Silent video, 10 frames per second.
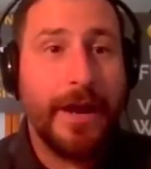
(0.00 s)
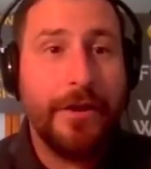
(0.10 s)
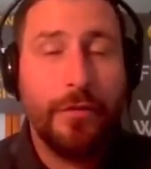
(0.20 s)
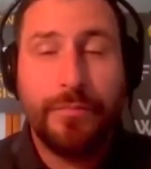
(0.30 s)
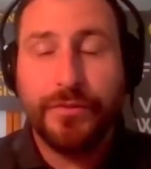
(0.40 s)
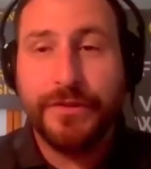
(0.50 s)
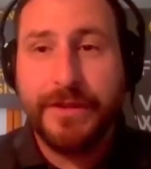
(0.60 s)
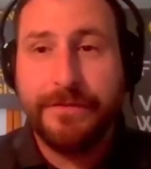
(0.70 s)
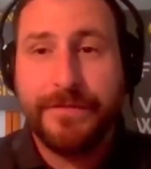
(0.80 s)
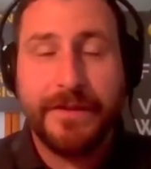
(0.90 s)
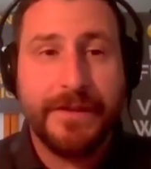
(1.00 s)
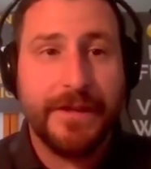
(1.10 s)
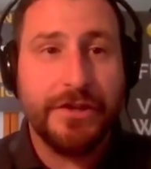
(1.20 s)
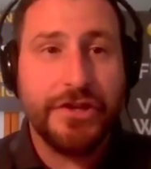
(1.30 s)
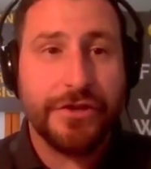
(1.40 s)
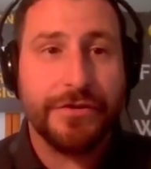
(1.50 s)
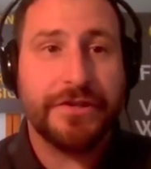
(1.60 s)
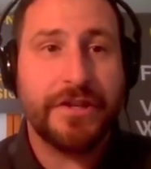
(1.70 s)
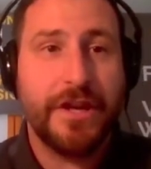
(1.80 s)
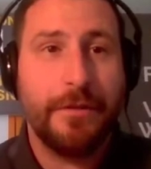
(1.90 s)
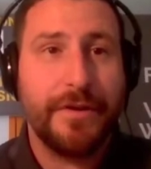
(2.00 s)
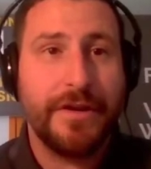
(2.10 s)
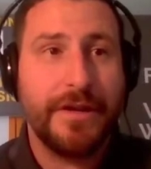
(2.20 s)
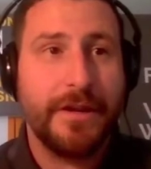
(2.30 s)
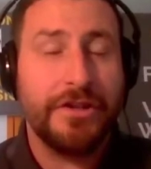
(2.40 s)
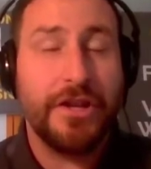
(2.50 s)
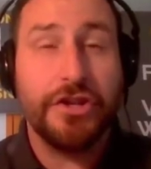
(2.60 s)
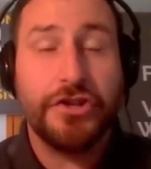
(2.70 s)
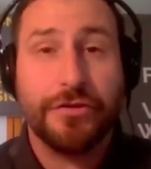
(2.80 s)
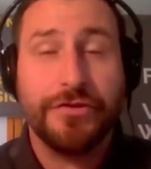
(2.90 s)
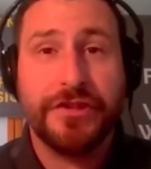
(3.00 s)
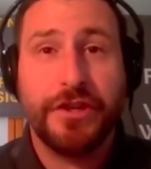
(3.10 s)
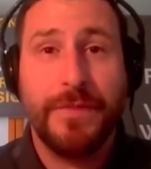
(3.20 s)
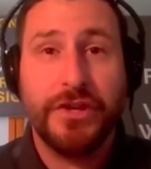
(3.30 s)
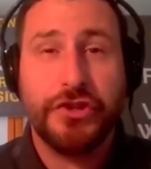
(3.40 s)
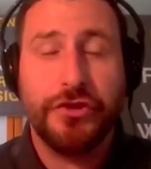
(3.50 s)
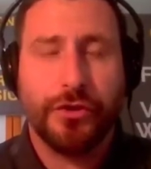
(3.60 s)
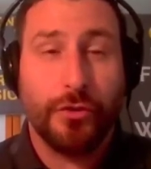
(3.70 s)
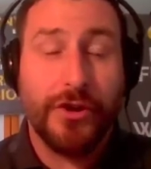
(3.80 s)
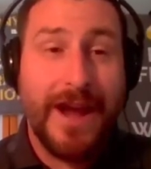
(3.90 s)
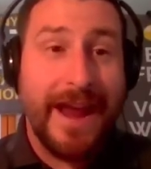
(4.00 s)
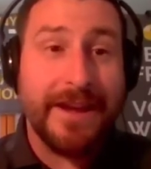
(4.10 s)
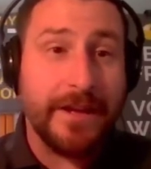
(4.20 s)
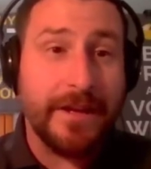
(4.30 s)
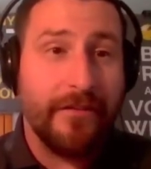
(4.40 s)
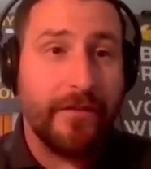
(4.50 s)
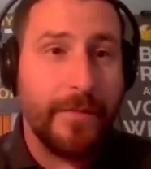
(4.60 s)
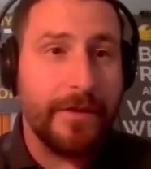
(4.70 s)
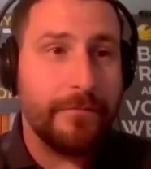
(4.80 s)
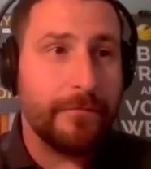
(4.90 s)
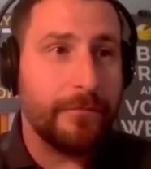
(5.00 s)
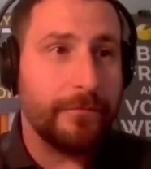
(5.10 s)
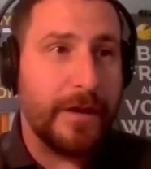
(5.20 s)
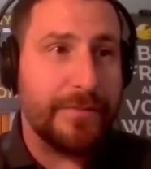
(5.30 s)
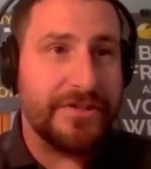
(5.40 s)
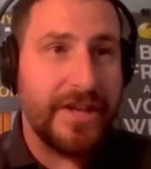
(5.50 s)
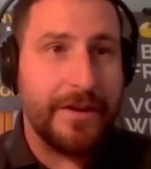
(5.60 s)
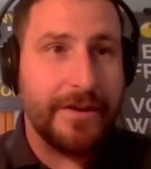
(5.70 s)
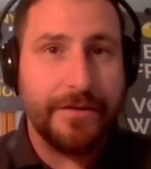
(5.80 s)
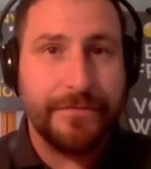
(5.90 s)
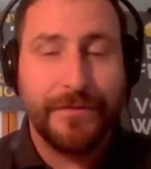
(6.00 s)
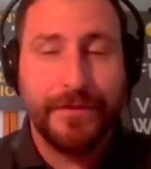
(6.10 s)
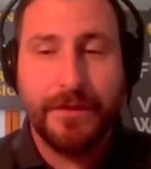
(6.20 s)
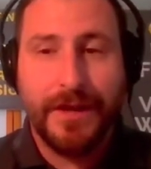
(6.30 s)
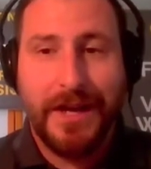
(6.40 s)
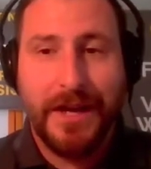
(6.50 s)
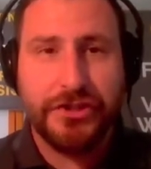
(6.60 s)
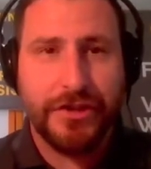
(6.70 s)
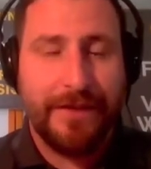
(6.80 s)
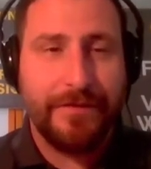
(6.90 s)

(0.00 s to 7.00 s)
don't believe the insurance company, insurance commissioner, or any government representative should have